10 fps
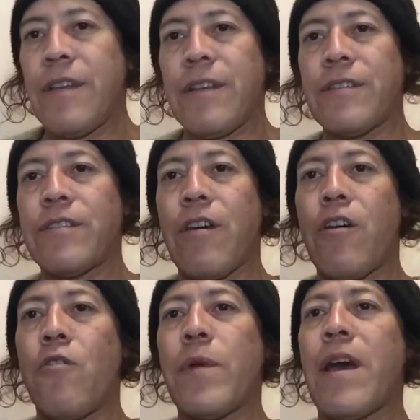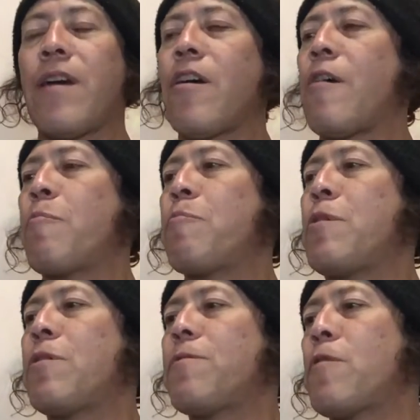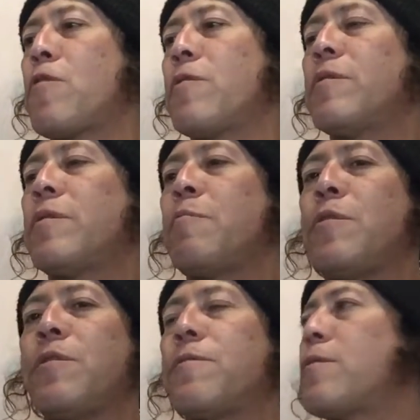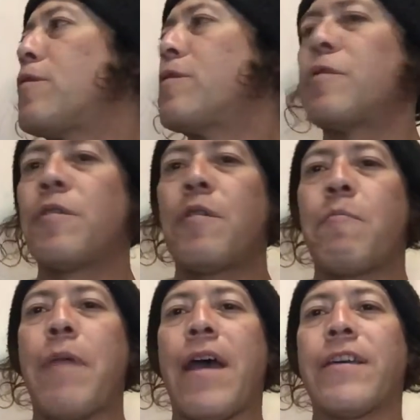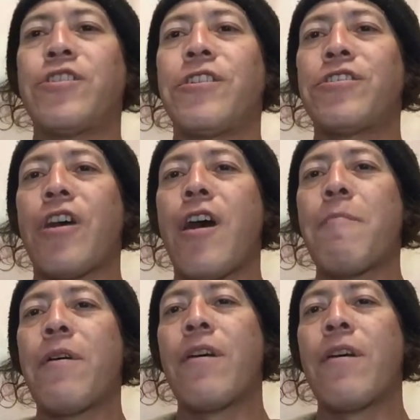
So we got a beautiful, beautiful packaging job.